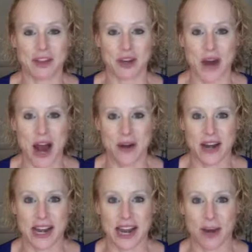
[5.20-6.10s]
the Crowd
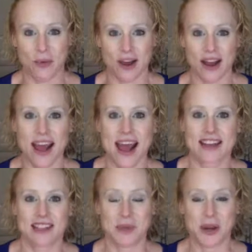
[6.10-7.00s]
and Camera
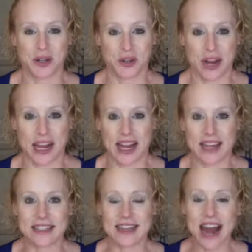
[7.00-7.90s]
Speaker Training.
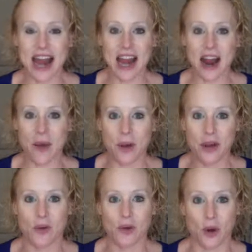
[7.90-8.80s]
And today I want to
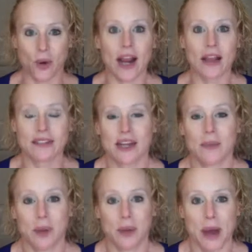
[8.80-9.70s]
do a quick
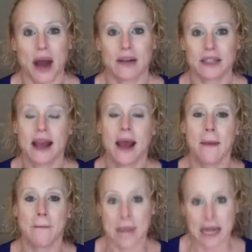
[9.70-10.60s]
tip about
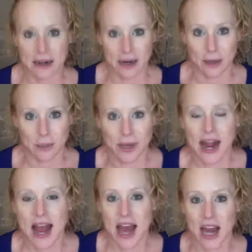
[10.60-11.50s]
makeup.
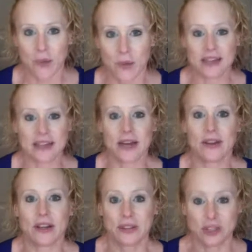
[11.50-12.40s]
And I want to tell you
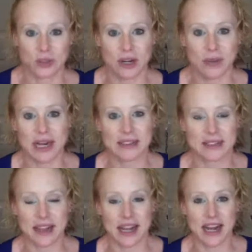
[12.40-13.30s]
a little story because
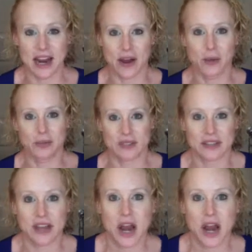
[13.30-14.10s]
I think it helps